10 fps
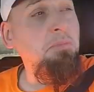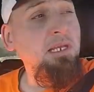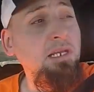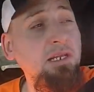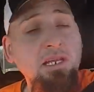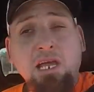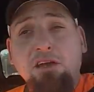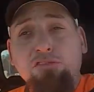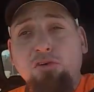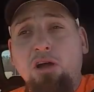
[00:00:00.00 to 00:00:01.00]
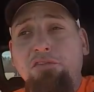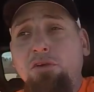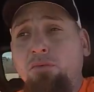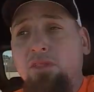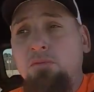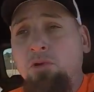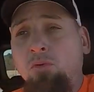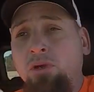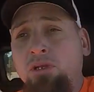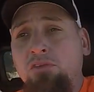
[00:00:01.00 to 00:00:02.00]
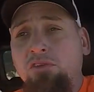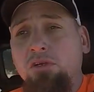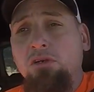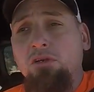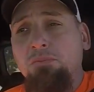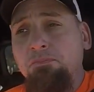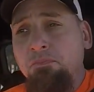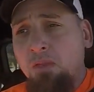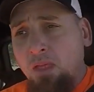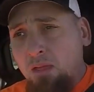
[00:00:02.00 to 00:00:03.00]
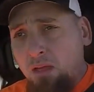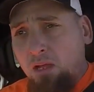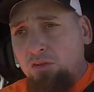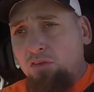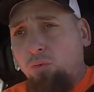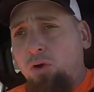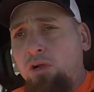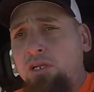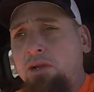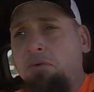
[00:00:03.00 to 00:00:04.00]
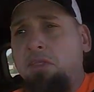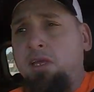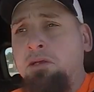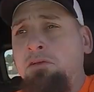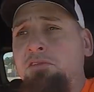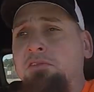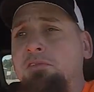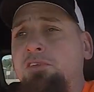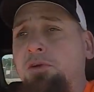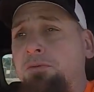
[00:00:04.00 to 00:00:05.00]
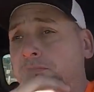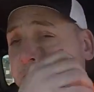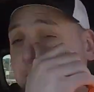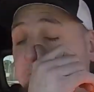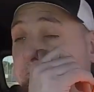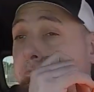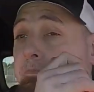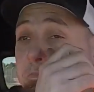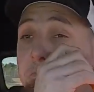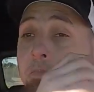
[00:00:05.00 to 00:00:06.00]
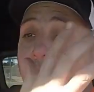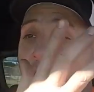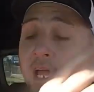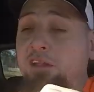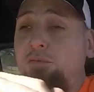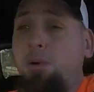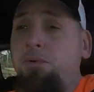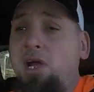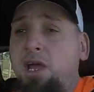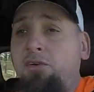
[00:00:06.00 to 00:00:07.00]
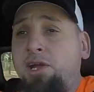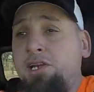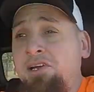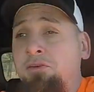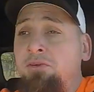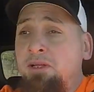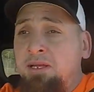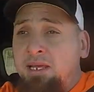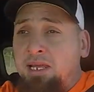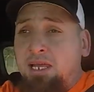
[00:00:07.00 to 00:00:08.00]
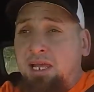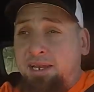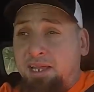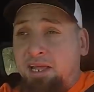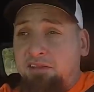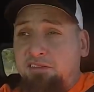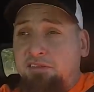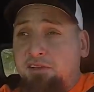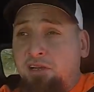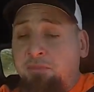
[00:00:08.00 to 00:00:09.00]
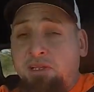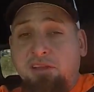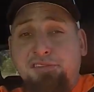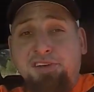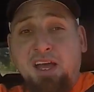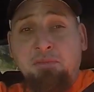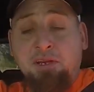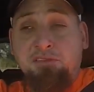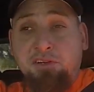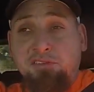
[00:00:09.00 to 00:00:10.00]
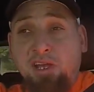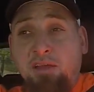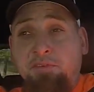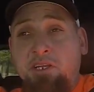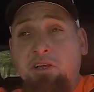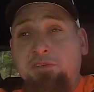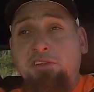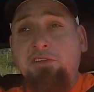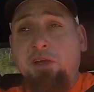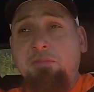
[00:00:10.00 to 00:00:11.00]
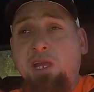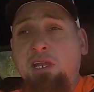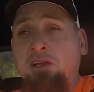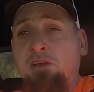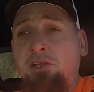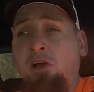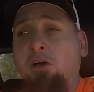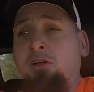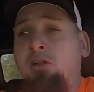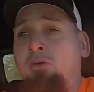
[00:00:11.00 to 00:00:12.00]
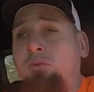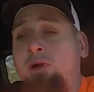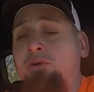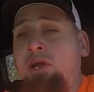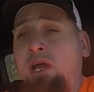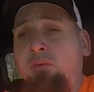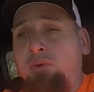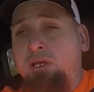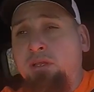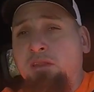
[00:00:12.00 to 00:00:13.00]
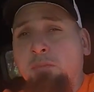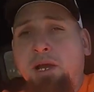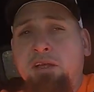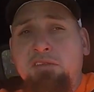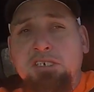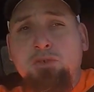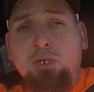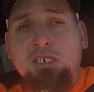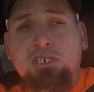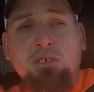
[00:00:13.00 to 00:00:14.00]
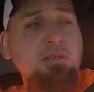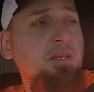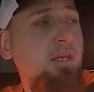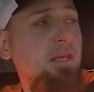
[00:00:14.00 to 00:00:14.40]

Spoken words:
me and Catastrophic with him going to work and everything else. So that's where we're at right now, and that's going to be this 5 minutes of your time videos, just updating on y'all on where we're at with the bike situation,